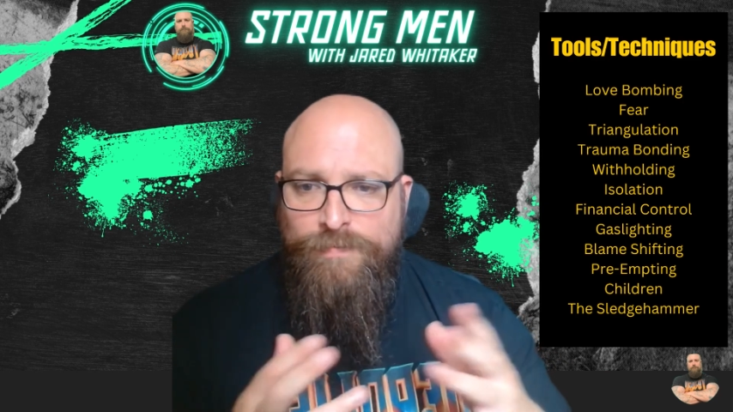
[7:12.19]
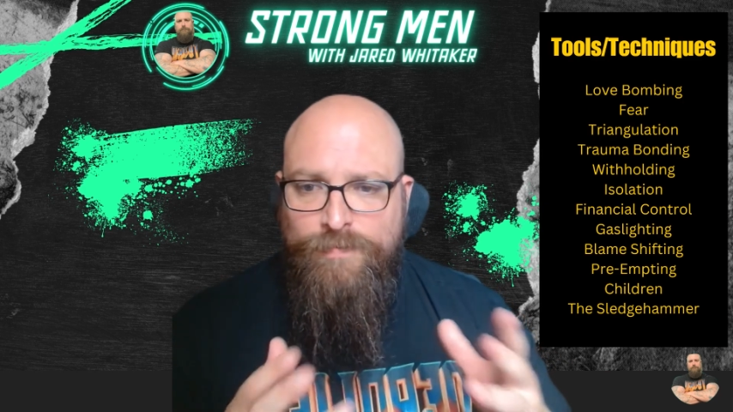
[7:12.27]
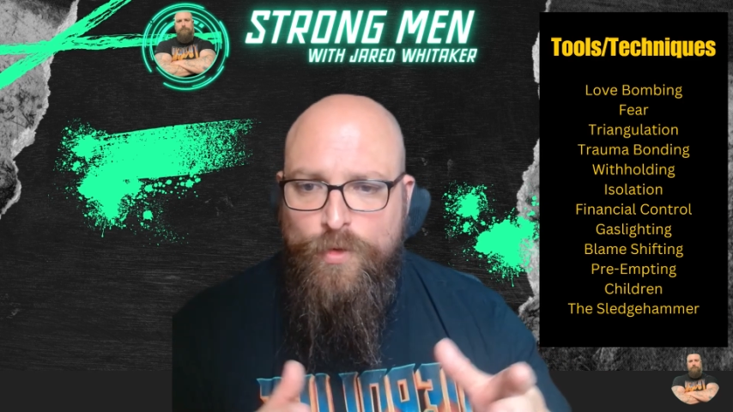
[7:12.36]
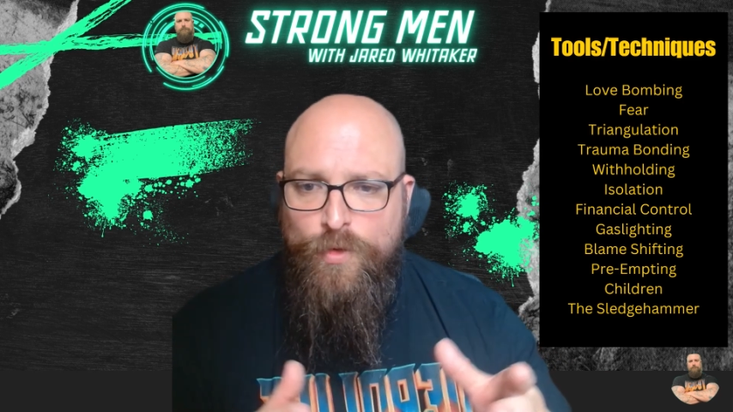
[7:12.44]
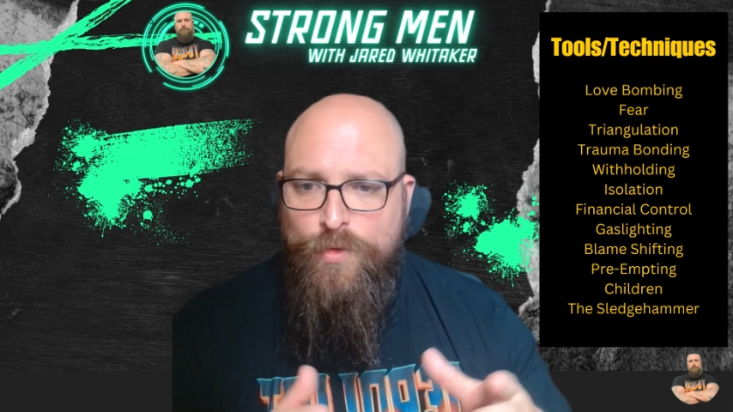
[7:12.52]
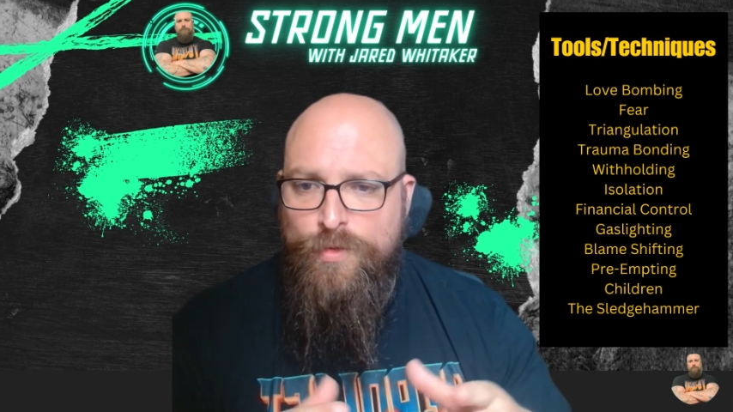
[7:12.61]

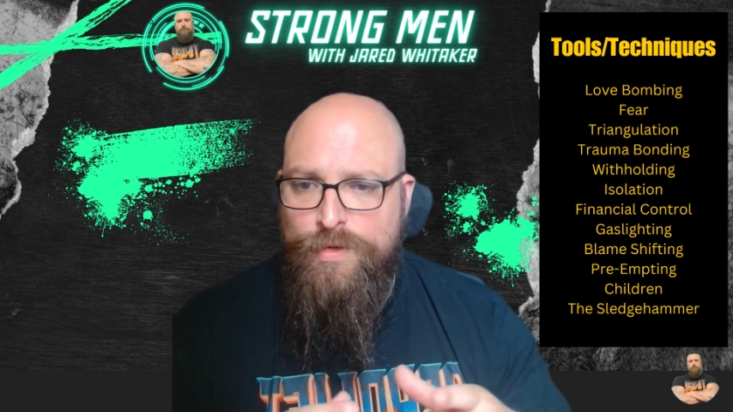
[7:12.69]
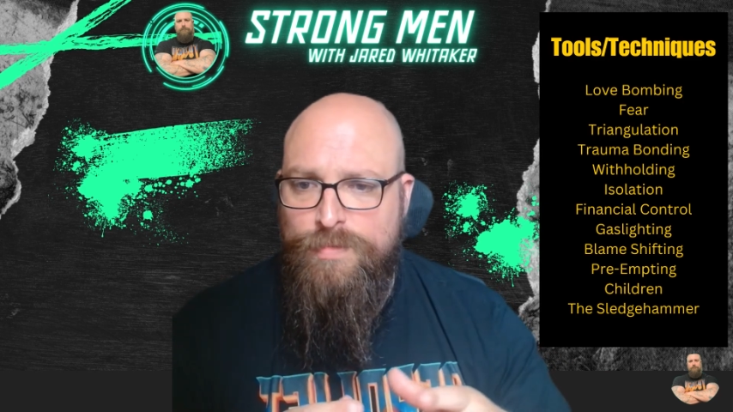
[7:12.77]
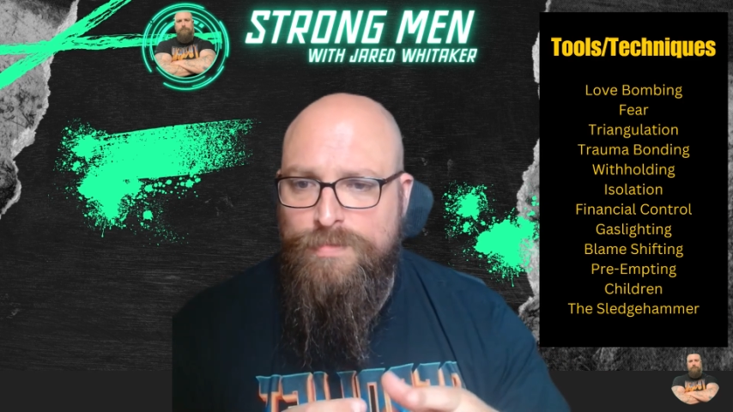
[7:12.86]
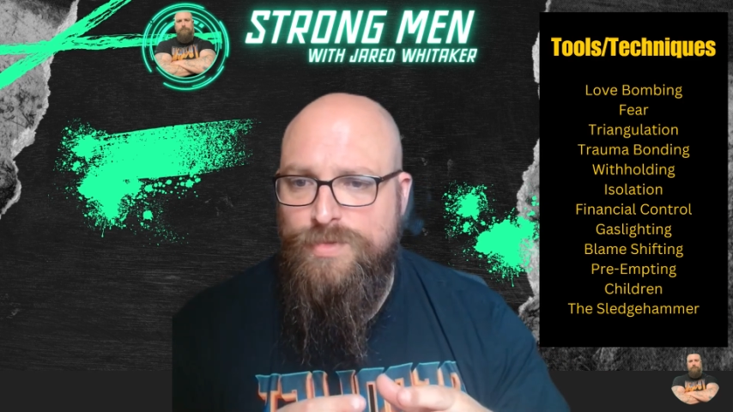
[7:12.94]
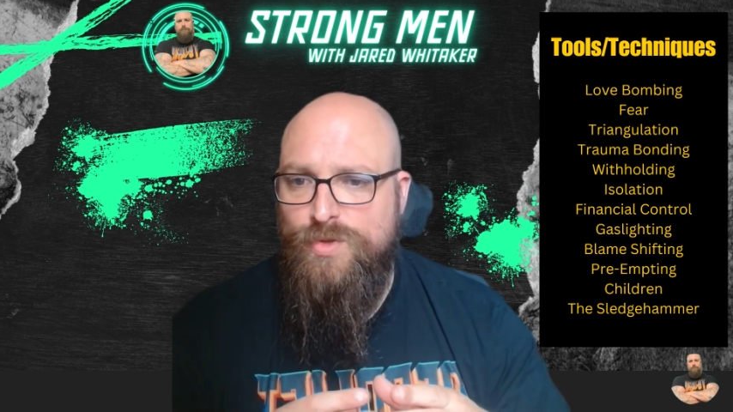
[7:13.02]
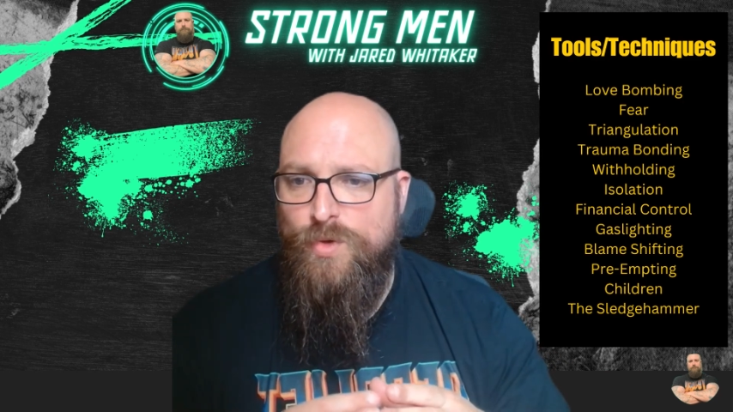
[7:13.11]

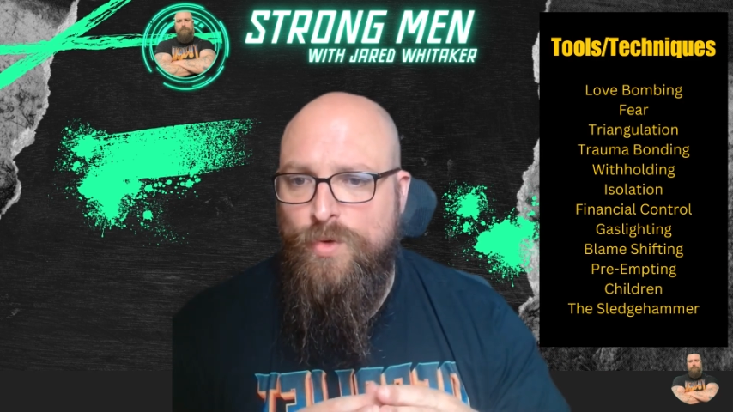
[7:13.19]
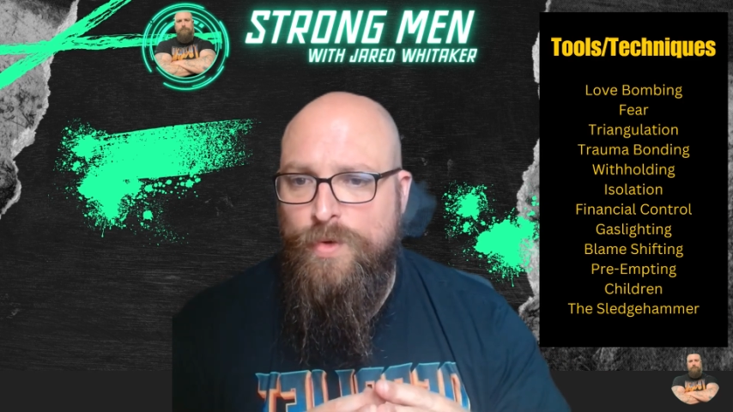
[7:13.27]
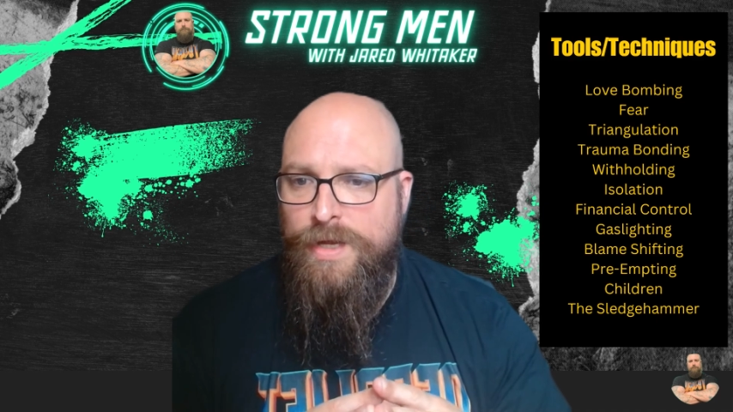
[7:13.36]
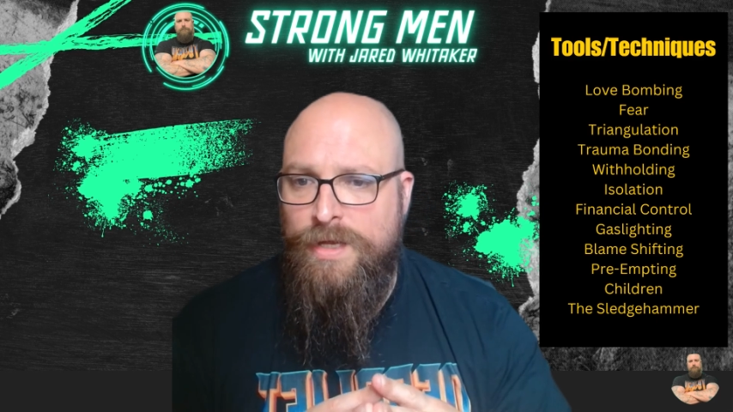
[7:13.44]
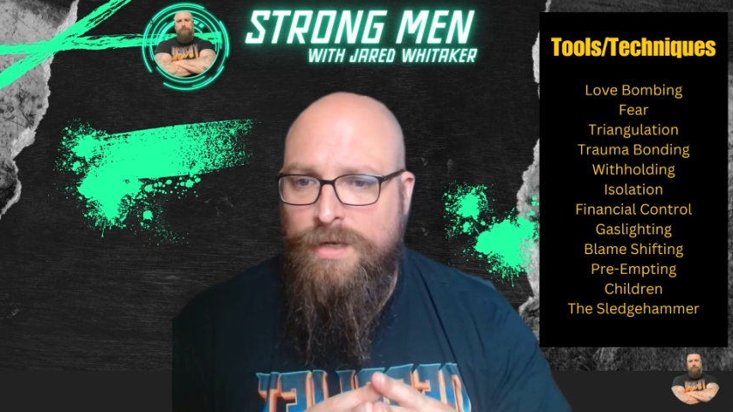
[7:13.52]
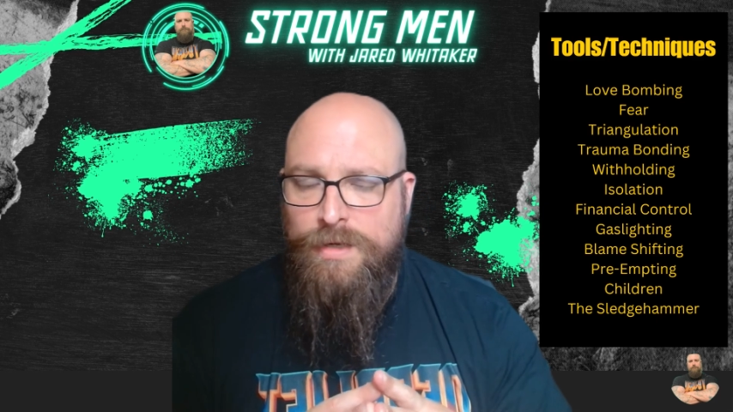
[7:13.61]
forums
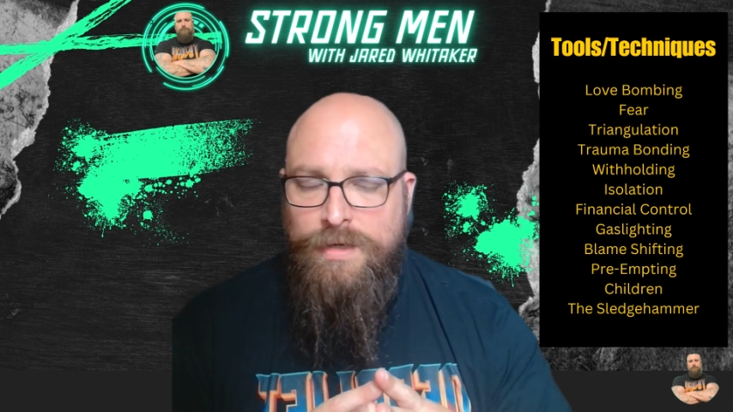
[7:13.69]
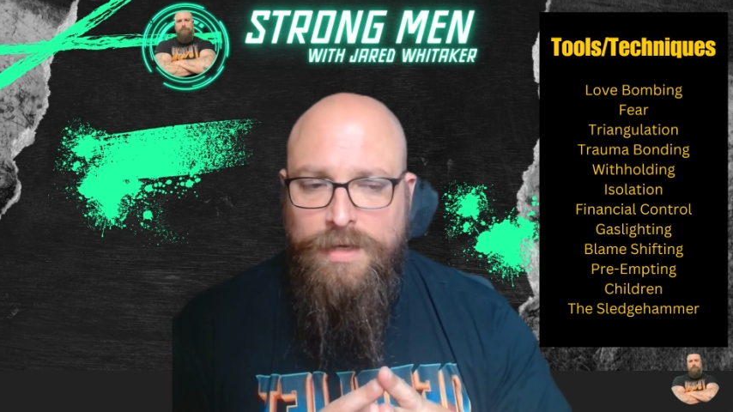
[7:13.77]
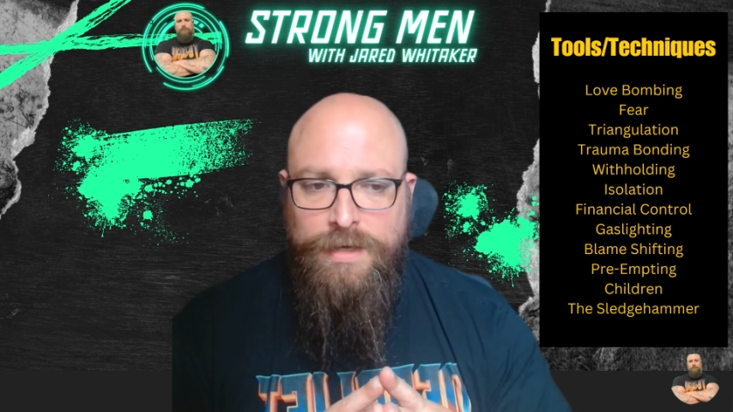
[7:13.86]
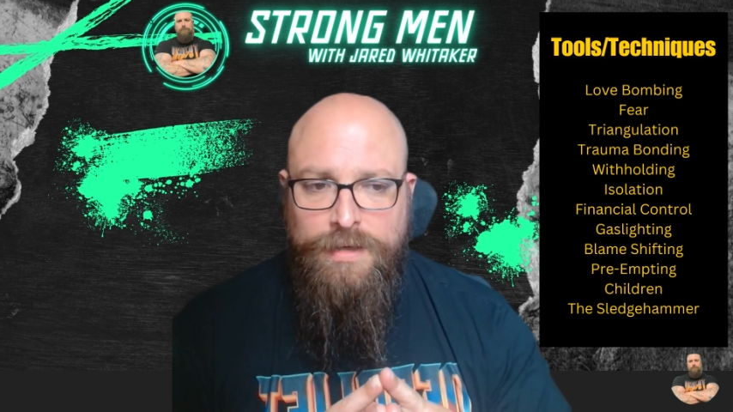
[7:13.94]
or in